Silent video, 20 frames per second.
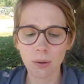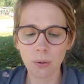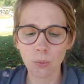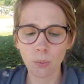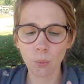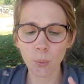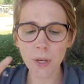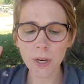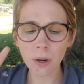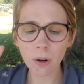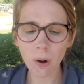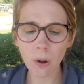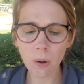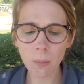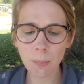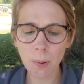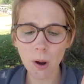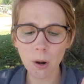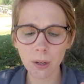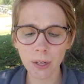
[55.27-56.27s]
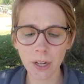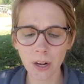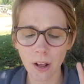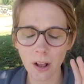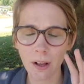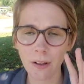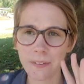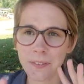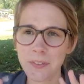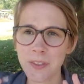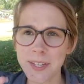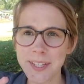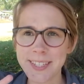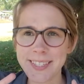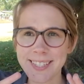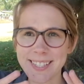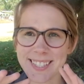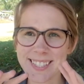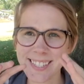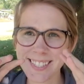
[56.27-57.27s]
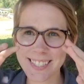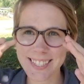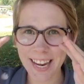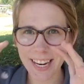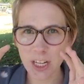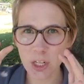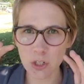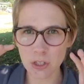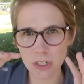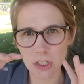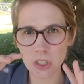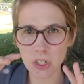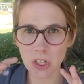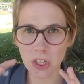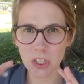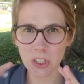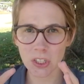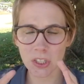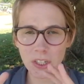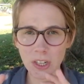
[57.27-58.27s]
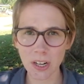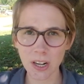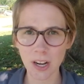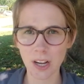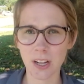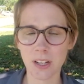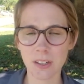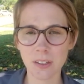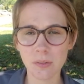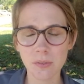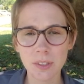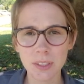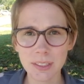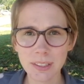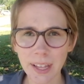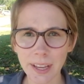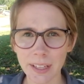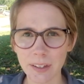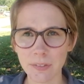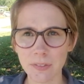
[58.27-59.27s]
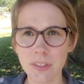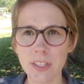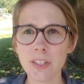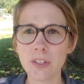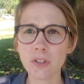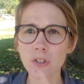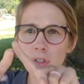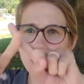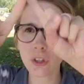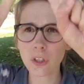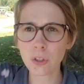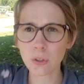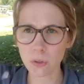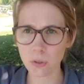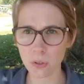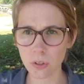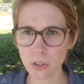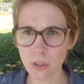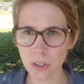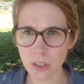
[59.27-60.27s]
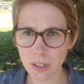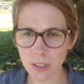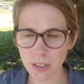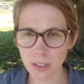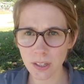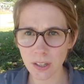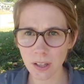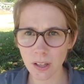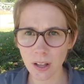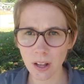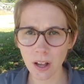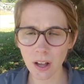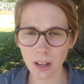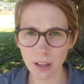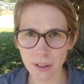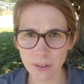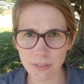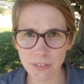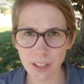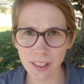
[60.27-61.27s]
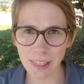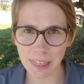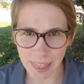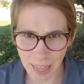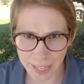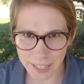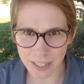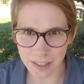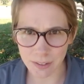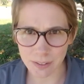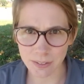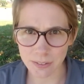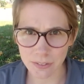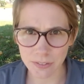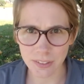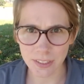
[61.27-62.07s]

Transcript: We are all part of this cycle of life, this circle of life.